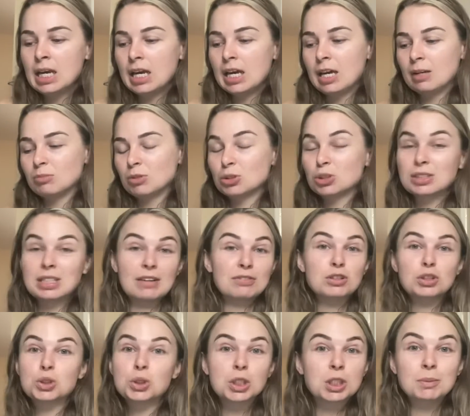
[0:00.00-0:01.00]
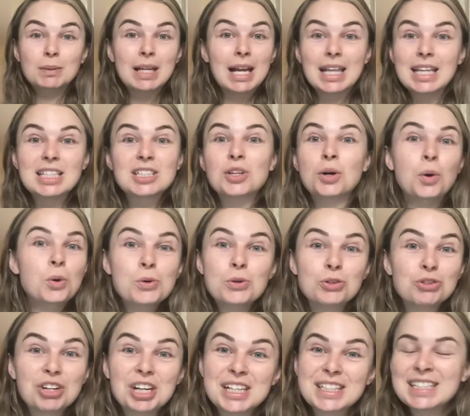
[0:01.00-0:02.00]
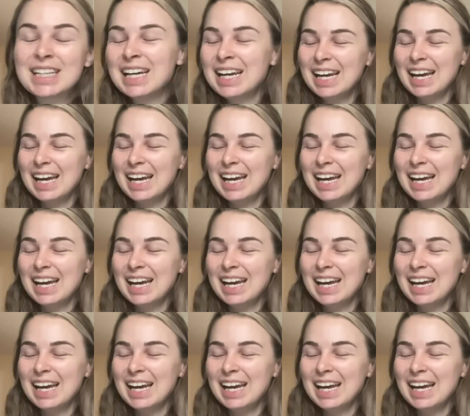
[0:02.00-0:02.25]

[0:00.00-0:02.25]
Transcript: and you'll just have to trust me that it's 100.